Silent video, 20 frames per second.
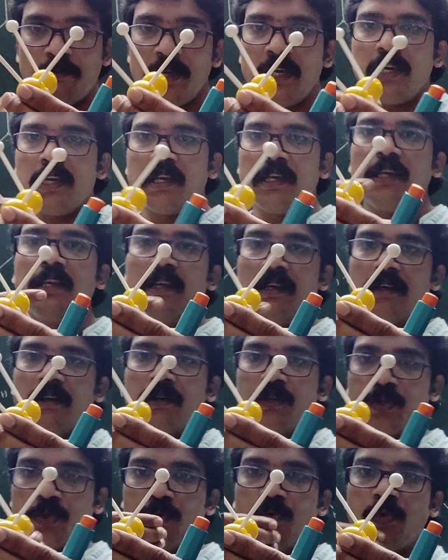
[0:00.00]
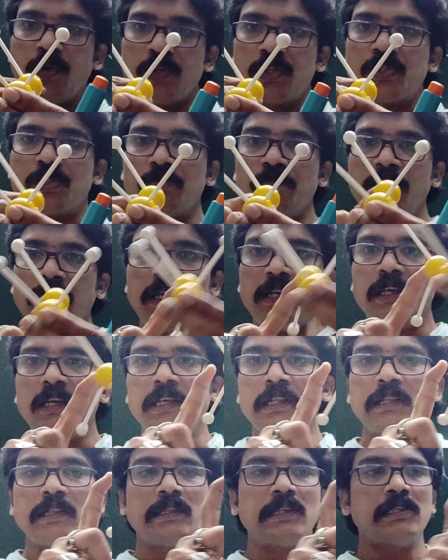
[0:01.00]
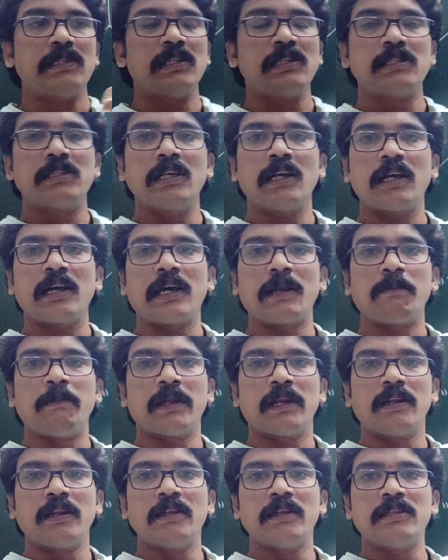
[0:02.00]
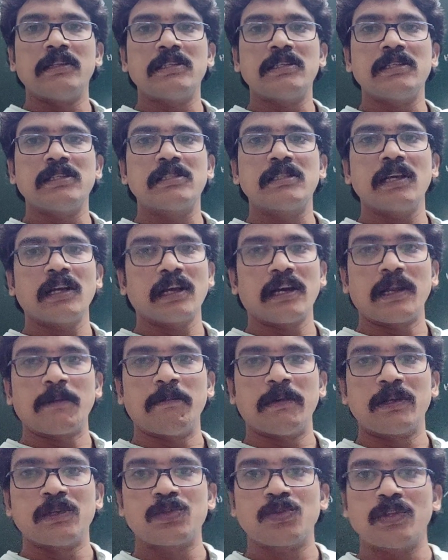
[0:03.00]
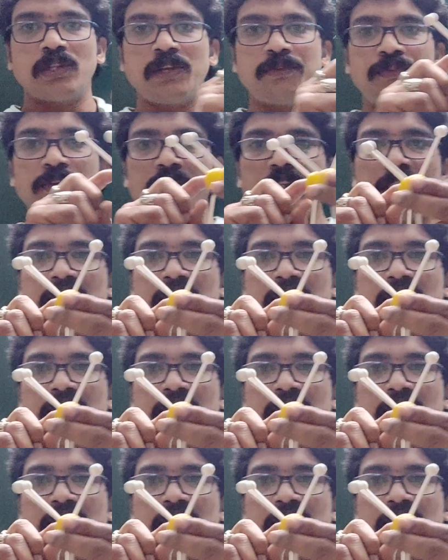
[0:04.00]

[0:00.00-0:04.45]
me, this is the carbon. So therefore,